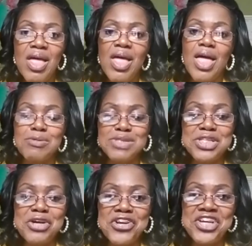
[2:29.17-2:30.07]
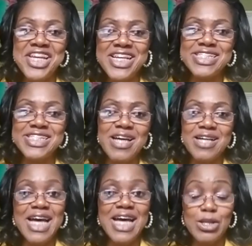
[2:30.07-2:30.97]
It was started in
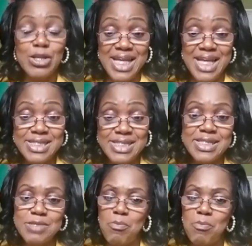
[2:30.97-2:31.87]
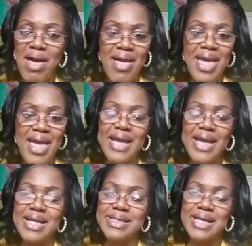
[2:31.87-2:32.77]
Tyler, Texas by 8
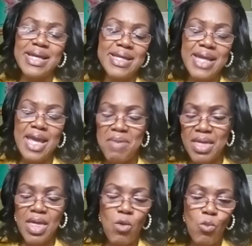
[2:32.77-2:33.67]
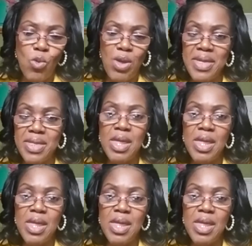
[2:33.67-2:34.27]
dynamic women.